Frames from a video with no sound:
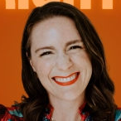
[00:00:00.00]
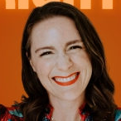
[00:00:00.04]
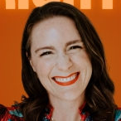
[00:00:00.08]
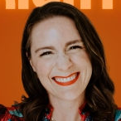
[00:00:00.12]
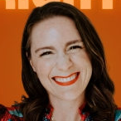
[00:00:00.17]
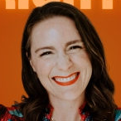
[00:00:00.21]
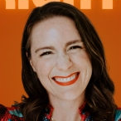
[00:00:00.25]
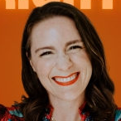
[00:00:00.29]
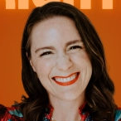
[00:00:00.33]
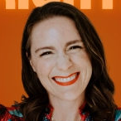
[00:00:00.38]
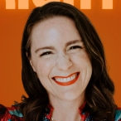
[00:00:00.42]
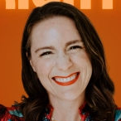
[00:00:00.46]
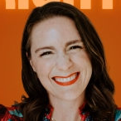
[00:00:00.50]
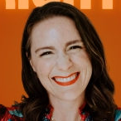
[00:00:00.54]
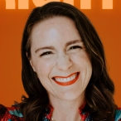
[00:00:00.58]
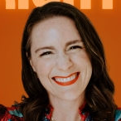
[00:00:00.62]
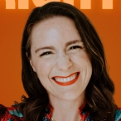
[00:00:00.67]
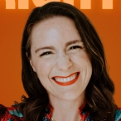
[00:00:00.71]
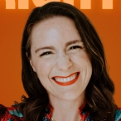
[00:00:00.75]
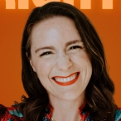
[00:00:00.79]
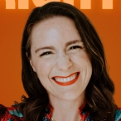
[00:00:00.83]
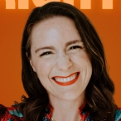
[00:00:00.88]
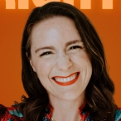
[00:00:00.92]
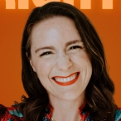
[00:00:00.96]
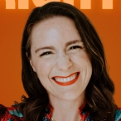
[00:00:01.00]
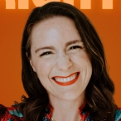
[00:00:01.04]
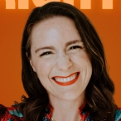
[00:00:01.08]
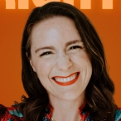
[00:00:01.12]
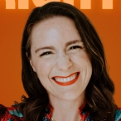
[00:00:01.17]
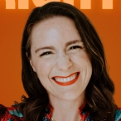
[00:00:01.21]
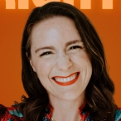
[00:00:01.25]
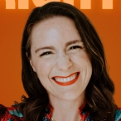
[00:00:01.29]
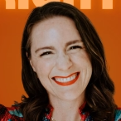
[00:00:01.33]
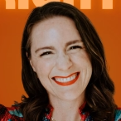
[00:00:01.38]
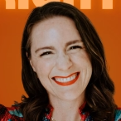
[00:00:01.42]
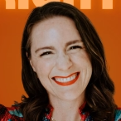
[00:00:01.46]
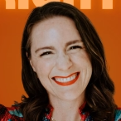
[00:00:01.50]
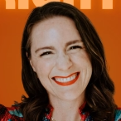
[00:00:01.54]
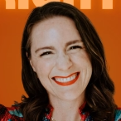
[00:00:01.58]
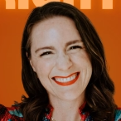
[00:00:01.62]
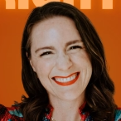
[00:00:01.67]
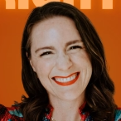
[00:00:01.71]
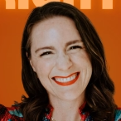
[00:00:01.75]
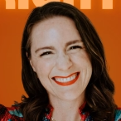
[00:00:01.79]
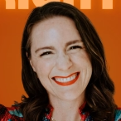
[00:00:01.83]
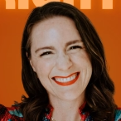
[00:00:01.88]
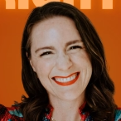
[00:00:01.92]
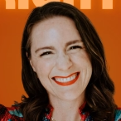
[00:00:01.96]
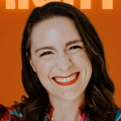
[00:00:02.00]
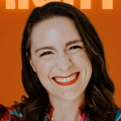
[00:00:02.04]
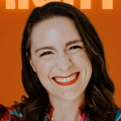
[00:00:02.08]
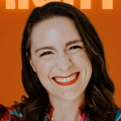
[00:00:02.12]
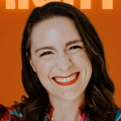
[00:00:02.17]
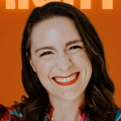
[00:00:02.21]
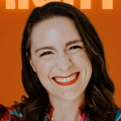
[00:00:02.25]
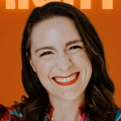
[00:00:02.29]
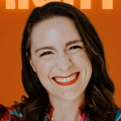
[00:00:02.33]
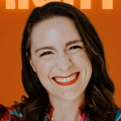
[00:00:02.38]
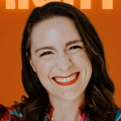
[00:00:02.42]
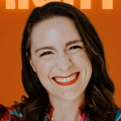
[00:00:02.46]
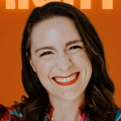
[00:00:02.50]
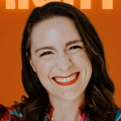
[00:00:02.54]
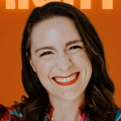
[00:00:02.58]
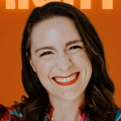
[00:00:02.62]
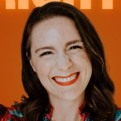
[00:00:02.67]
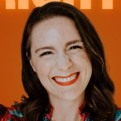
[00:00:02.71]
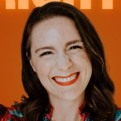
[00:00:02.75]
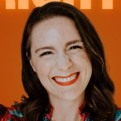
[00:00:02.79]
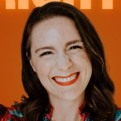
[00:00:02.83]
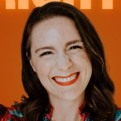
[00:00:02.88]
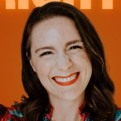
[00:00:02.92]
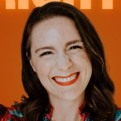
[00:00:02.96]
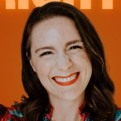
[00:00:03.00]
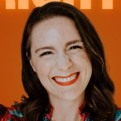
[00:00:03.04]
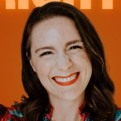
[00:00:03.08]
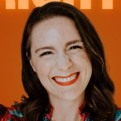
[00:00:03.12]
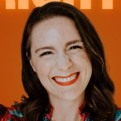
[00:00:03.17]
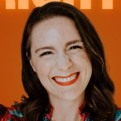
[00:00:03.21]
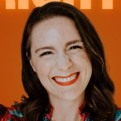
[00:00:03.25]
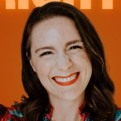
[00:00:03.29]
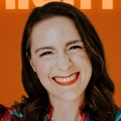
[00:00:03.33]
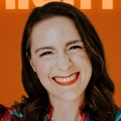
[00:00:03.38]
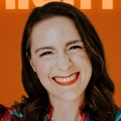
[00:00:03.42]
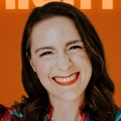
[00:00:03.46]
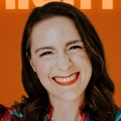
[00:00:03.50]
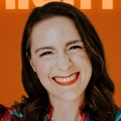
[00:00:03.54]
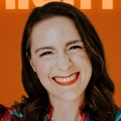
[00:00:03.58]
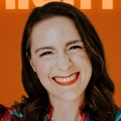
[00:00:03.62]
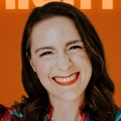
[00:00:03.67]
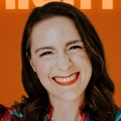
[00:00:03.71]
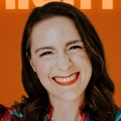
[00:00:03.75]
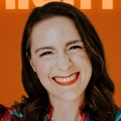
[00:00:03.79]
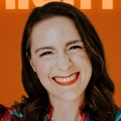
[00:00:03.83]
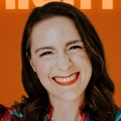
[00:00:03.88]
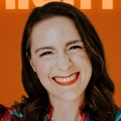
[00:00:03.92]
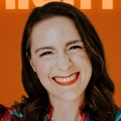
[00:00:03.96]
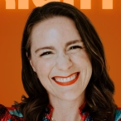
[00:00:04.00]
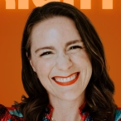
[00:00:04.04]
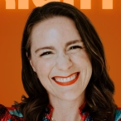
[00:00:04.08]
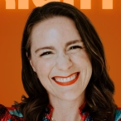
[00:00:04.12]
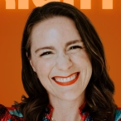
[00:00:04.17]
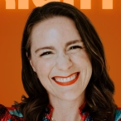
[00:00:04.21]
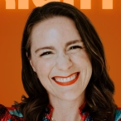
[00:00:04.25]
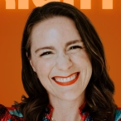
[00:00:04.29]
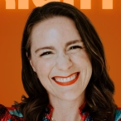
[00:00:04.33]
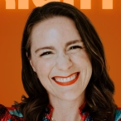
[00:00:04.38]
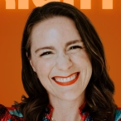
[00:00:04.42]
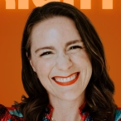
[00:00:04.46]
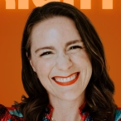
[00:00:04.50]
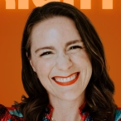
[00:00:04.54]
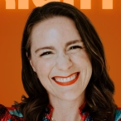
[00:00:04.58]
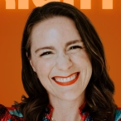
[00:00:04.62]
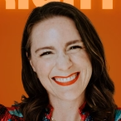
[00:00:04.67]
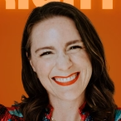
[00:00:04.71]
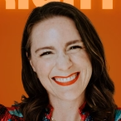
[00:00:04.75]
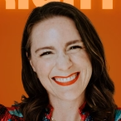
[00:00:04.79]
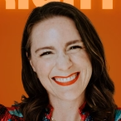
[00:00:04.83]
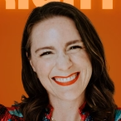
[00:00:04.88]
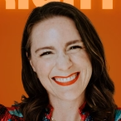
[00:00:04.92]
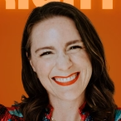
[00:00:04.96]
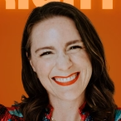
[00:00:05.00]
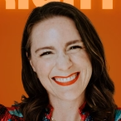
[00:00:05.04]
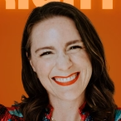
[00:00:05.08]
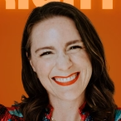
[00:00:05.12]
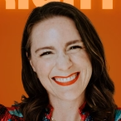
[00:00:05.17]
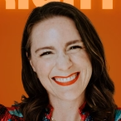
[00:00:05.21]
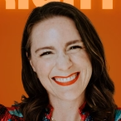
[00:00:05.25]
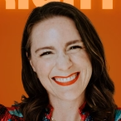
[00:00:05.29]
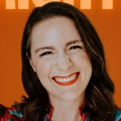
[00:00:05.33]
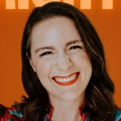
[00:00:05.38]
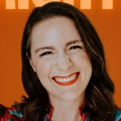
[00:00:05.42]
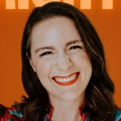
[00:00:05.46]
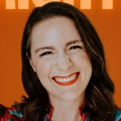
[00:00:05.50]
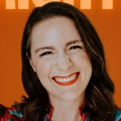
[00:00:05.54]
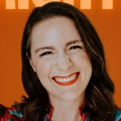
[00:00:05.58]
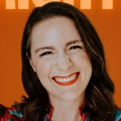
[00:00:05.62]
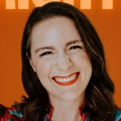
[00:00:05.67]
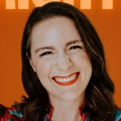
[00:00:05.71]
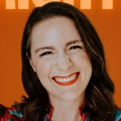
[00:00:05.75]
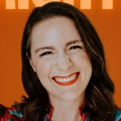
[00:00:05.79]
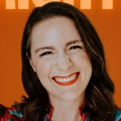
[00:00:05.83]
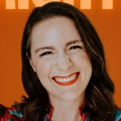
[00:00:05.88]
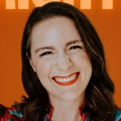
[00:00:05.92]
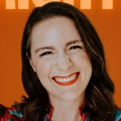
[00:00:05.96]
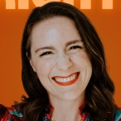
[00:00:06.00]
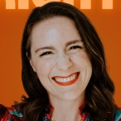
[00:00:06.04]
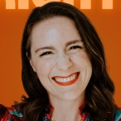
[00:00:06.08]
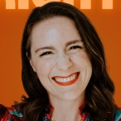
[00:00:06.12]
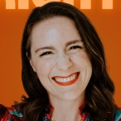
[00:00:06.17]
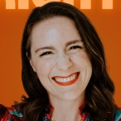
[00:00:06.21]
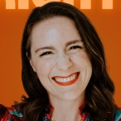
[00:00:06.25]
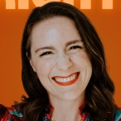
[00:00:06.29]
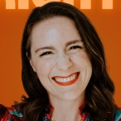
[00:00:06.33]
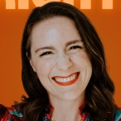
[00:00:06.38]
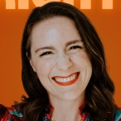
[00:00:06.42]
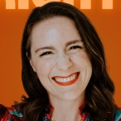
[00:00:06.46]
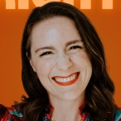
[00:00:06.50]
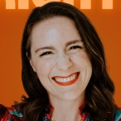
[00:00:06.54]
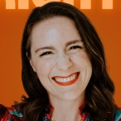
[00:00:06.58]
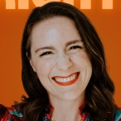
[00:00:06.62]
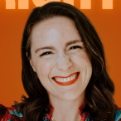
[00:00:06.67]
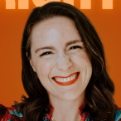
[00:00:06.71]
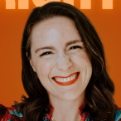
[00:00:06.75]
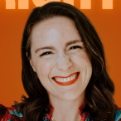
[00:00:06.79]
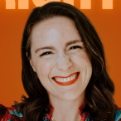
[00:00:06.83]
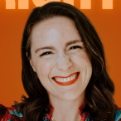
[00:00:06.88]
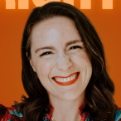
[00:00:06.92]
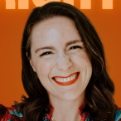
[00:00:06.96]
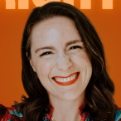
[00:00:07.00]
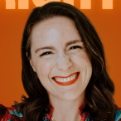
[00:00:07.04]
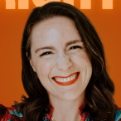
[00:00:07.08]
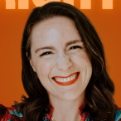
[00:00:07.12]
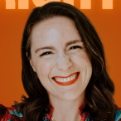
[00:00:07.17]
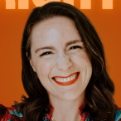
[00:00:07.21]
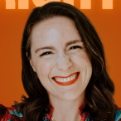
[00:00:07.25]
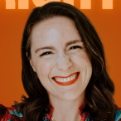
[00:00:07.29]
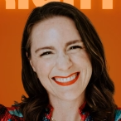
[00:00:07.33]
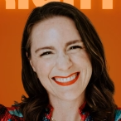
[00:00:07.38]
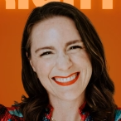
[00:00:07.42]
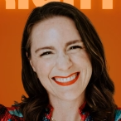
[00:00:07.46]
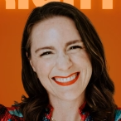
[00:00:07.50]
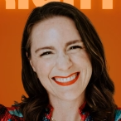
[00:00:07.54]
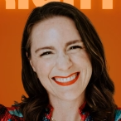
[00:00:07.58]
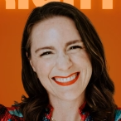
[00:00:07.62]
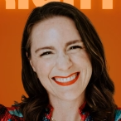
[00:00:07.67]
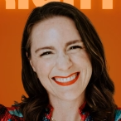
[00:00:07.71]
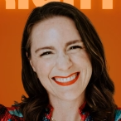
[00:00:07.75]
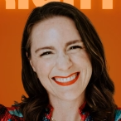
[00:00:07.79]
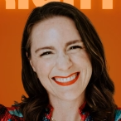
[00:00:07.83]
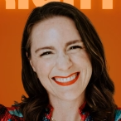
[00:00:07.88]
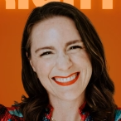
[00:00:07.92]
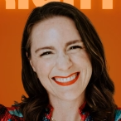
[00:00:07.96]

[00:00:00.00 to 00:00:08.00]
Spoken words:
[no speech]